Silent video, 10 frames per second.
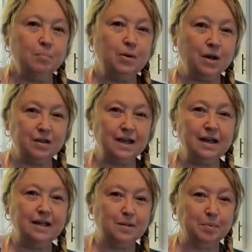Part of
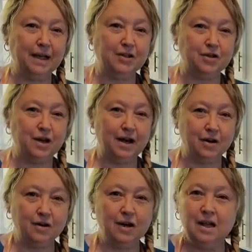that is planter
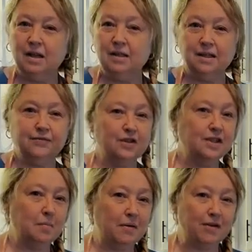error. It's the
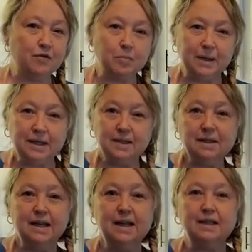first time I've ever
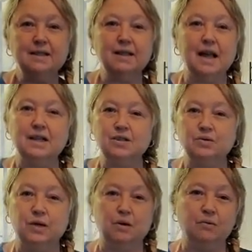planted leeks. I didn't
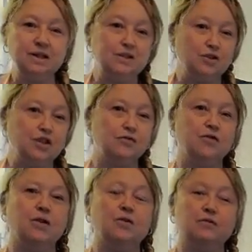do any research
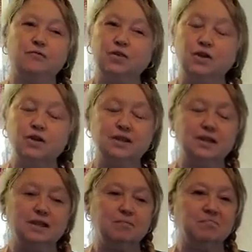
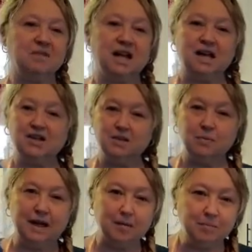first. I just
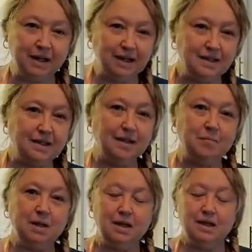went out and planted
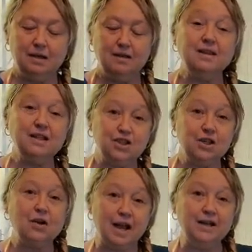them. This
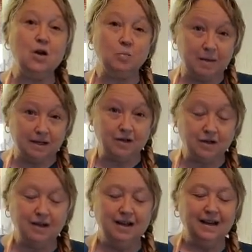year I know
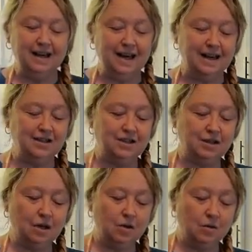better. And
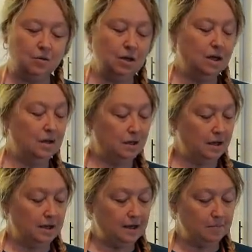so
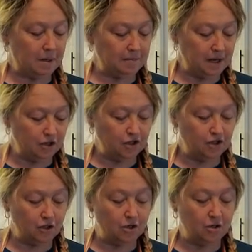I'm not
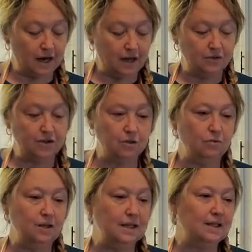sure how
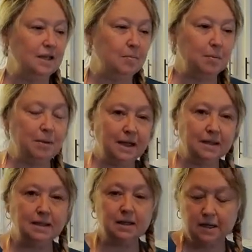soon these need to be
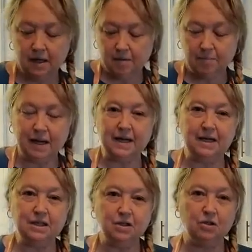planted, but I
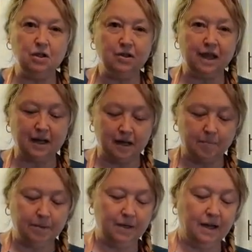need to look that
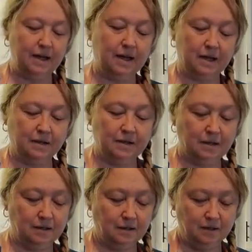up and
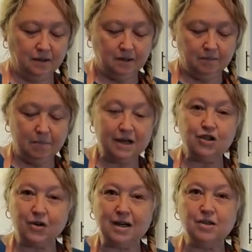make
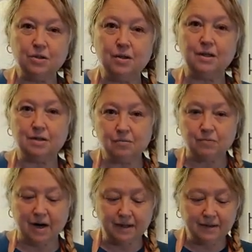sure I do it
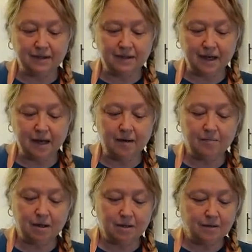right this time.